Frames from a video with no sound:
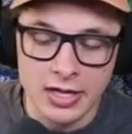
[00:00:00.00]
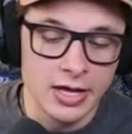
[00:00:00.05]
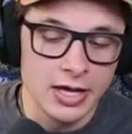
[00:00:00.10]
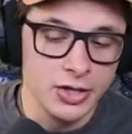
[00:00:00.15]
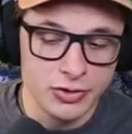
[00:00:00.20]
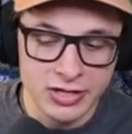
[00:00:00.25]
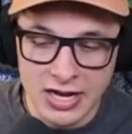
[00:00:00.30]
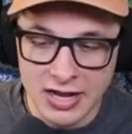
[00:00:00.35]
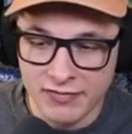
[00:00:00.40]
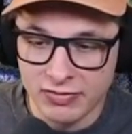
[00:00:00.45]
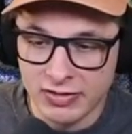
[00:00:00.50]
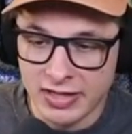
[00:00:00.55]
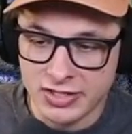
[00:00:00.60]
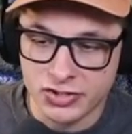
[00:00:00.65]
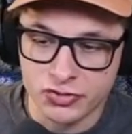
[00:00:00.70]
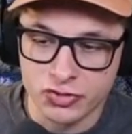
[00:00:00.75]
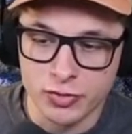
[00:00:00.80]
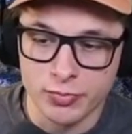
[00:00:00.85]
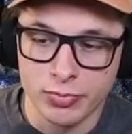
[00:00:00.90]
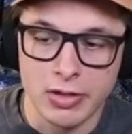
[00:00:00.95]
You can have less
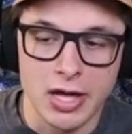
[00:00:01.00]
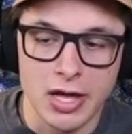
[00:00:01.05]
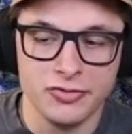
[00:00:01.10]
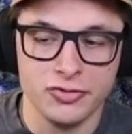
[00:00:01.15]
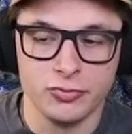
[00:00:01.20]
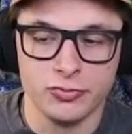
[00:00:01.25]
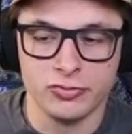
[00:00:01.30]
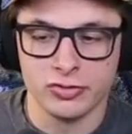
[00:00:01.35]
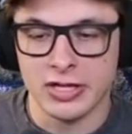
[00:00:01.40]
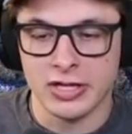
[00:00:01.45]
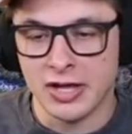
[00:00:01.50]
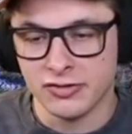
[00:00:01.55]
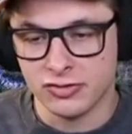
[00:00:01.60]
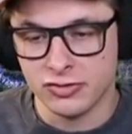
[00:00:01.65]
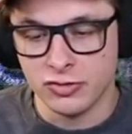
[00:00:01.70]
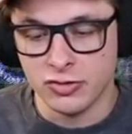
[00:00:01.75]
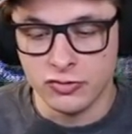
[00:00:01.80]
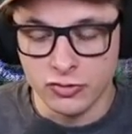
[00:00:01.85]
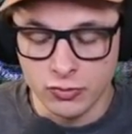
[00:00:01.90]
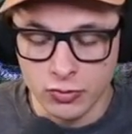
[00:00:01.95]
troop losses, which allows
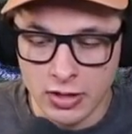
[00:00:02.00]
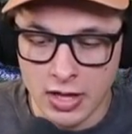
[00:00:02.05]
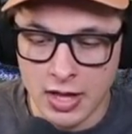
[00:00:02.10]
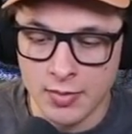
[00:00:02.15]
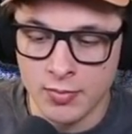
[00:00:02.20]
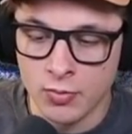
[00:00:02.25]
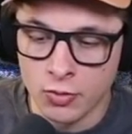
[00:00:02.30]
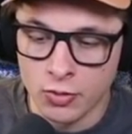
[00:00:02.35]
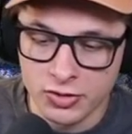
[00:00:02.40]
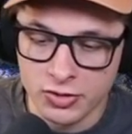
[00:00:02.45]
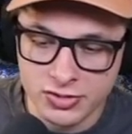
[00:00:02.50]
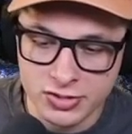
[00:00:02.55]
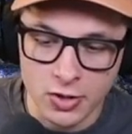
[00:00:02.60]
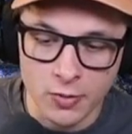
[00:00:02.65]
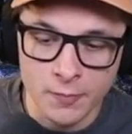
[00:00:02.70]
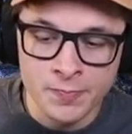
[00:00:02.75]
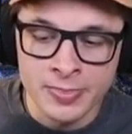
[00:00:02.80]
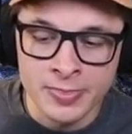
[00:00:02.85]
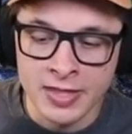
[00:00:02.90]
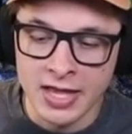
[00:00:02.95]
you to do a lot more.
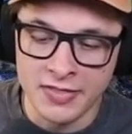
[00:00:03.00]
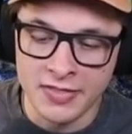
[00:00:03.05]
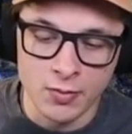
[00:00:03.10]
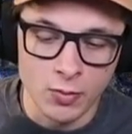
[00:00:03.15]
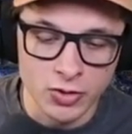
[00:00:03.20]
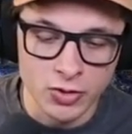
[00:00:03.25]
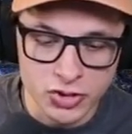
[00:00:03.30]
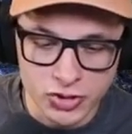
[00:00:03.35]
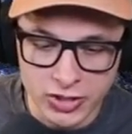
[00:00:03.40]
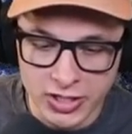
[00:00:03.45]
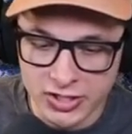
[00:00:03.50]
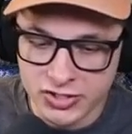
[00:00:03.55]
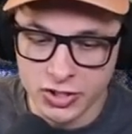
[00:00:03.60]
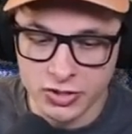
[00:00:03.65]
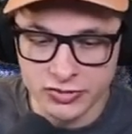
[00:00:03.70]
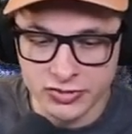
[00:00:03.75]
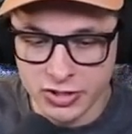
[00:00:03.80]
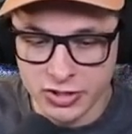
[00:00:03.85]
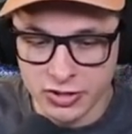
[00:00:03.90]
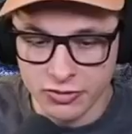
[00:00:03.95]
So, and then once you get to
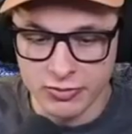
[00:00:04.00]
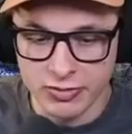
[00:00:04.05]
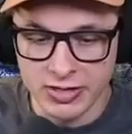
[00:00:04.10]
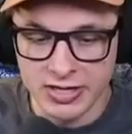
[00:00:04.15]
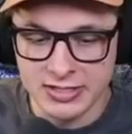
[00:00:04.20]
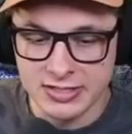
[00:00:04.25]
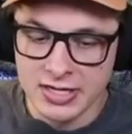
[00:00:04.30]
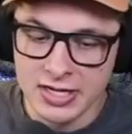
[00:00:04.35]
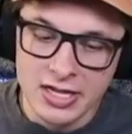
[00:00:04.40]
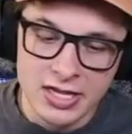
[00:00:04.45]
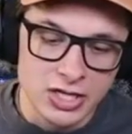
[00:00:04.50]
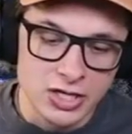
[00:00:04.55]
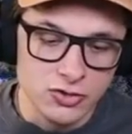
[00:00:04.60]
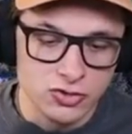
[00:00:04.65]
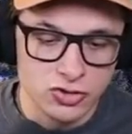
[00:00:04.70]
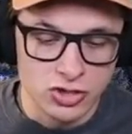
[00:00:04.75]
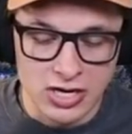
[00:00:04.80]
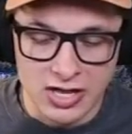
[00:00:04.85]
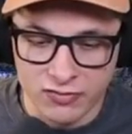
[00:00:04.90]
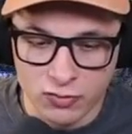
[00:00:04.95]
your tier 3s, you
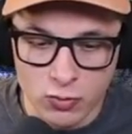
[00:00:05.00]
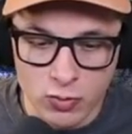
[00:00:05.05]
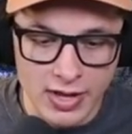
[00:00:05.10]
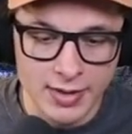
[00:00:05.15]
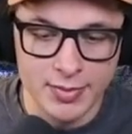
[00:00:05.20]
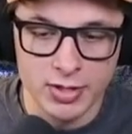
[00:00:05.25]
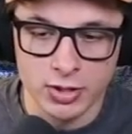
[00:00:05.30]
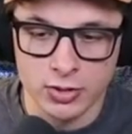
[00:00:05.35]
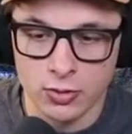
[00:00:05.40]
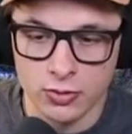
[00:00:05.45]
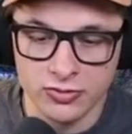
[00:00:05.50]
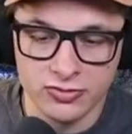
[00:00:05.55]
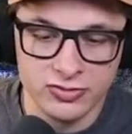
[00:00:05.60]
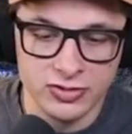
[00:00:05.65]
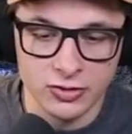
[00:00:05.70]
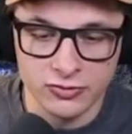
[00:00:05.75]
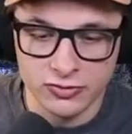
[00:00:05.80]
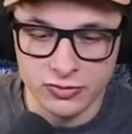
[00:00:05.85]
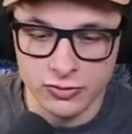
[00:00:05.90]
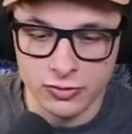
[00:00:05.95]
should have quite a bit of gold
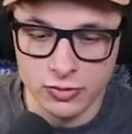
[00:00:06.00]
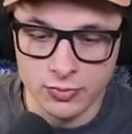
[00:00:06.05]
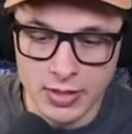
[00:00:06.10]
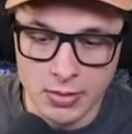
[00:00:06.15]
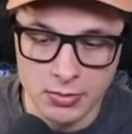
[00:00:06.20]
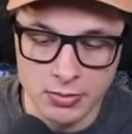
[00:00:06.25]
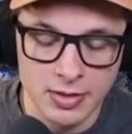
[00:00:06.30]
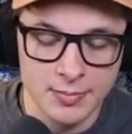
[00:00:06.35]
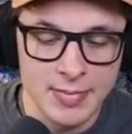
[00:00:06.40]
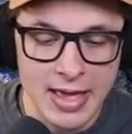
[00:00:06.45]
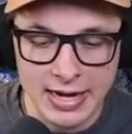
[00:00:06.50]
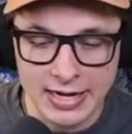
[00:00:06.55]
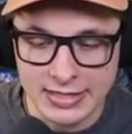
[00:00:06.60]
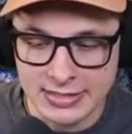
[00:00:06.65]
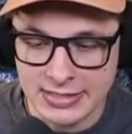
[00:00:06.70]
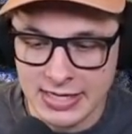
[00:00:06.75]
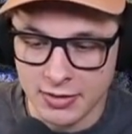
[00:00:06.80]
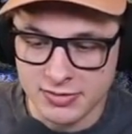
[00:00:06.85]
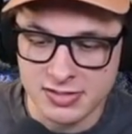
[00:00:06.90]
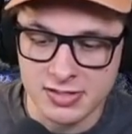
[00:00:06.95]
still to be able to max
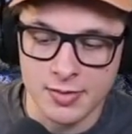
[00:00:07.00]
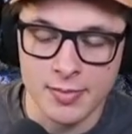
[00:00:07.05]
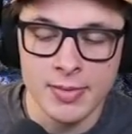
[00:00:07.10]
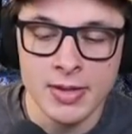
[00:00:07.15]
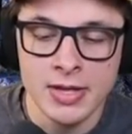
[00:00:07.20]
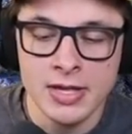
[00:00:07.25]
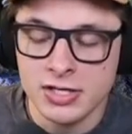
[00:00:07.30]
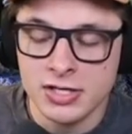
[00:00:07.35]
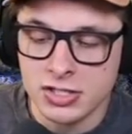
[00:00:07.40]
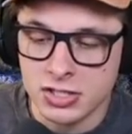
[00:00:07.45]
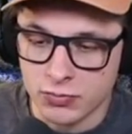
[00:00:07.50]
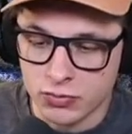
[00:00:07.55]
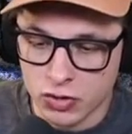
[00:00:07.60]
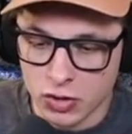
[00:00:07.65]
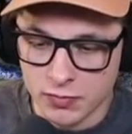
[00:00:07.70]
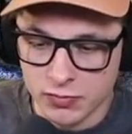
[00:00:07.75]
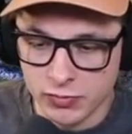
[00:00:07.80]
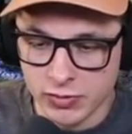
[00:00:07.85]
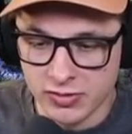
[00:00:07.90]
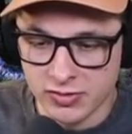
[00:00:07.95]
out some
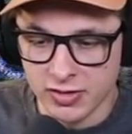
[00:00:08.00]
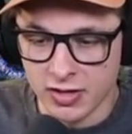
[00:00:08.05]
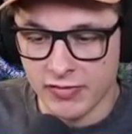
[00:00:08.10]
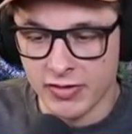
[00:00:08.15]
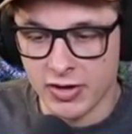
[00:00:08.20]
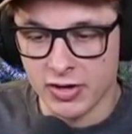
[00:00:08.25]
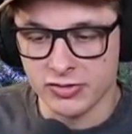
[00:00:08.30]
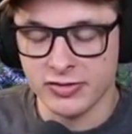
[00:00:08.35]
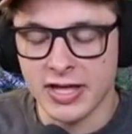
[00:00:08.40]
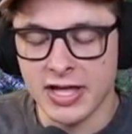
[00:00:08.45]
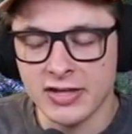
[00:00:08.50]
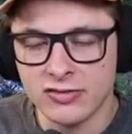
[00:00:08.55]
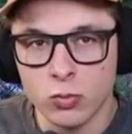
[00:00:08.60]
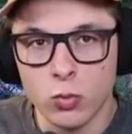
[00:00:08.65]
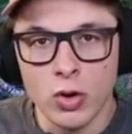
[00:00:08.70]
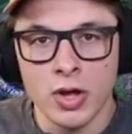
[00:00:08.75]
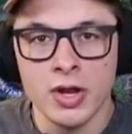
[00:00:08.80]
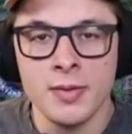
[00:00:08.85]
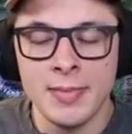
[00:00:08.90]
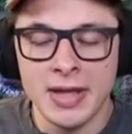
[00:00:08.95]
troops for yourself there. So that's
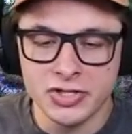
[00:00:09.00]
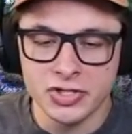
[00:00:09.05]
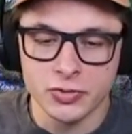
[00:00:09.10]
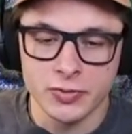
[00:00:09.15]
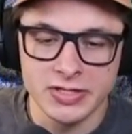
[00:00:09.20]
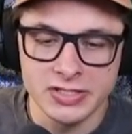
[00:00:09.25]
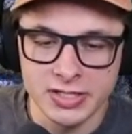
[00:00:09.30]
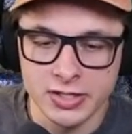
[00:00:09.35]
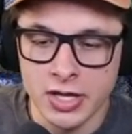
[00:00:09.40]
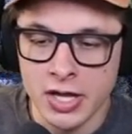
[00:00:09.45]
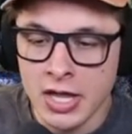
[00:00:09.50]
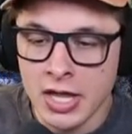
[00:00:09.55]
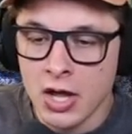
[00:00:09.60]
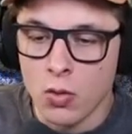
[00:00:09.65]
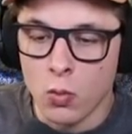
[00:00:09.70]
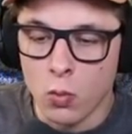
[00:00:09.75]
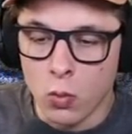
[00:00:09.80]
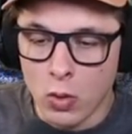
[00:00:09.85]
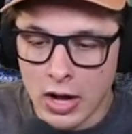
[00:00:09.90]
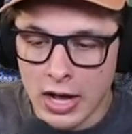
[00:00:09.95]
one major reason
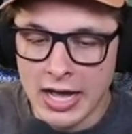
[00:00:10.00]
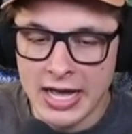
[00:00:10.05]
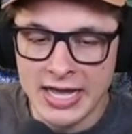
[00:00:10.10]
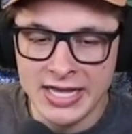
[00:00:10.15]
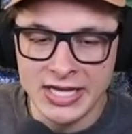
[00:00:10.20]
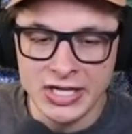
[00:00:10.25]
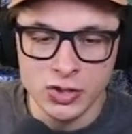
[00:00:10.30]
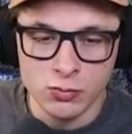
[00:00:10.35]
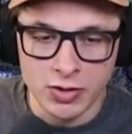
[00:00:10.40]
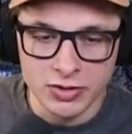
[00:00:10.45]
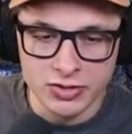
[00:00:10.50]
why you'd want to